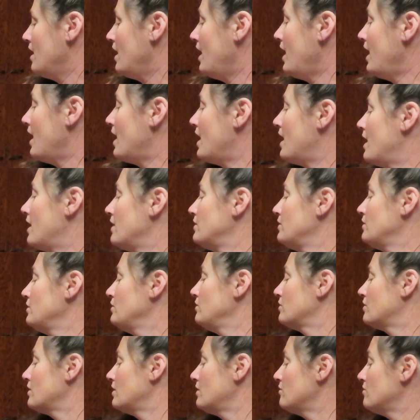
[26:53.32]
And
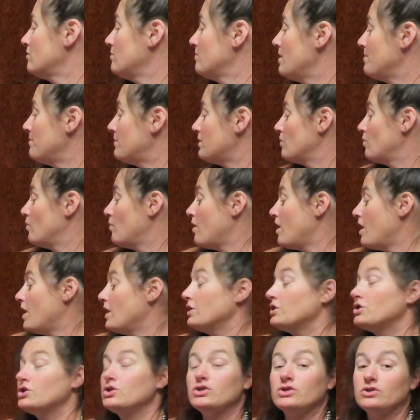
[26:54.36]
you're going to remember to
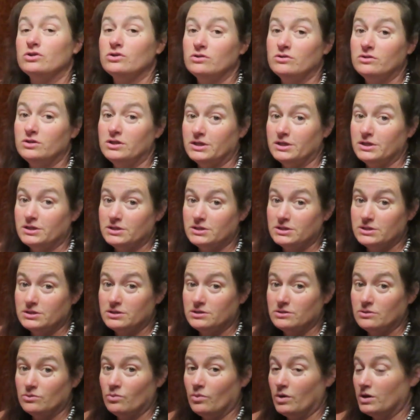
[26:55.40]
wash
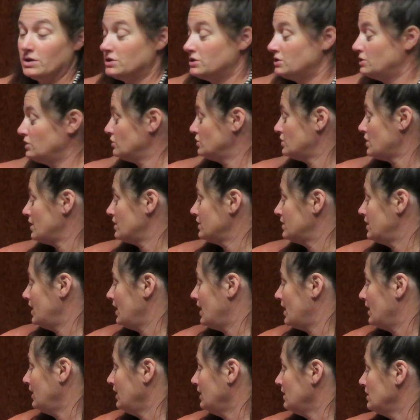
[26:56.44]
this once you're done
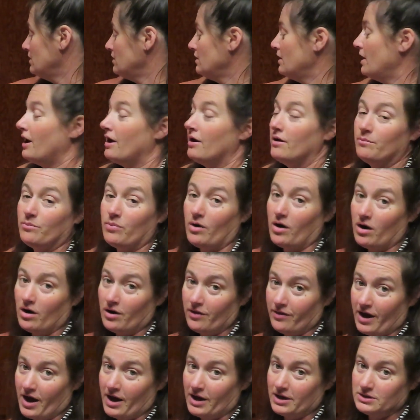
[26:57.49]
canning, and part
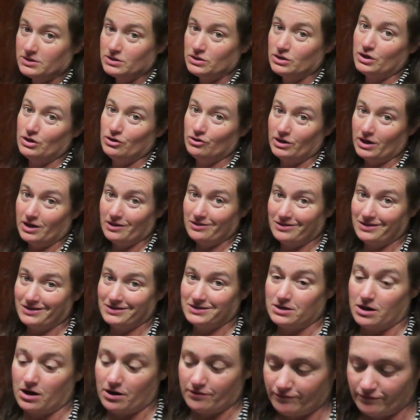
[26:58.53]
of that is so that you get
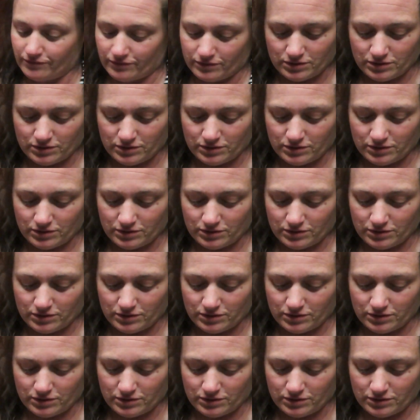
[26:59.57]
this off.